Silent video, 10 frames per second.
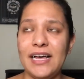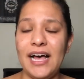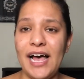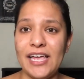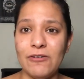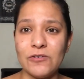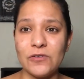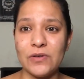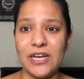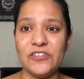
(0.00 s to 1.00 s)
I
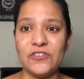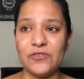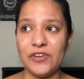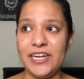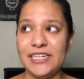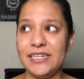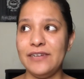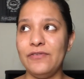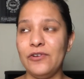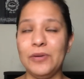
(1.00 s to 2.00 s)
also got trained
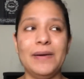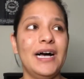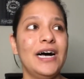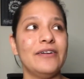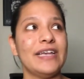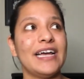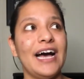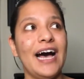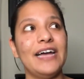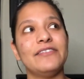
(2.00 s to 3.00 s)
for about, I
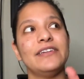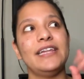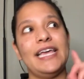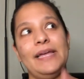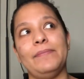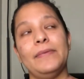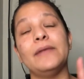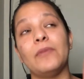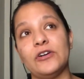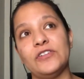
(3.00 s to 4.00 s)
got hired
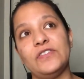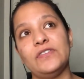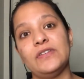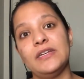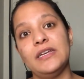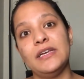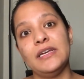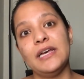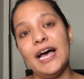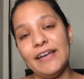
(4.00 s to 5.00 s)
in March.
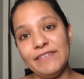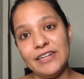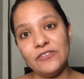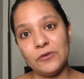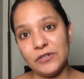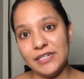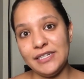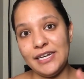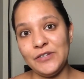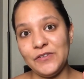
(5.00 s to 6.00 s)
I finished
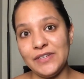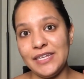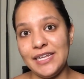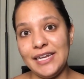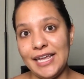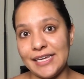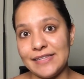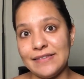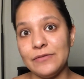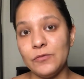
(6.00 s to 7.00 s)
orientation
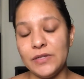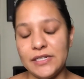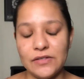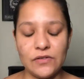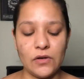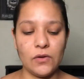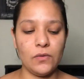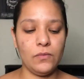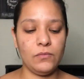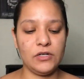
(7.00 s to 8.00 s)
next week,
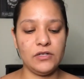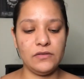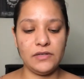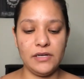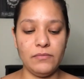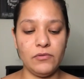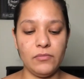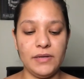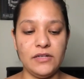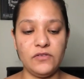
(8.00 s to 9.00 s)
so March, April,
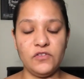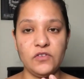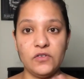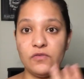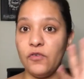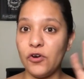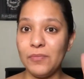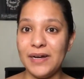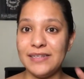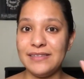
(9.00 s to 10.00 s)
May, June. 4
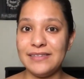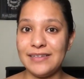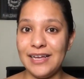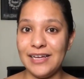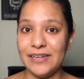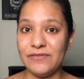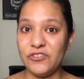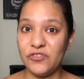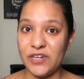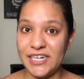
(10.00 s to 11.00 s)
months of
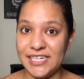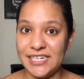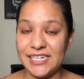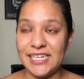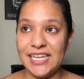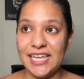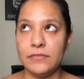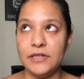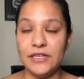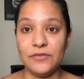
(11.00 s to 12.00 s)
training
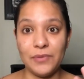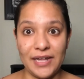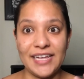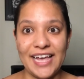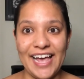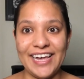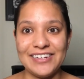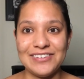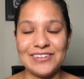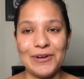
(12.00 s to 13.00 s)
is what I
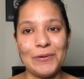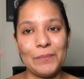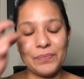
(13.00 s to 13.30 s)
had. So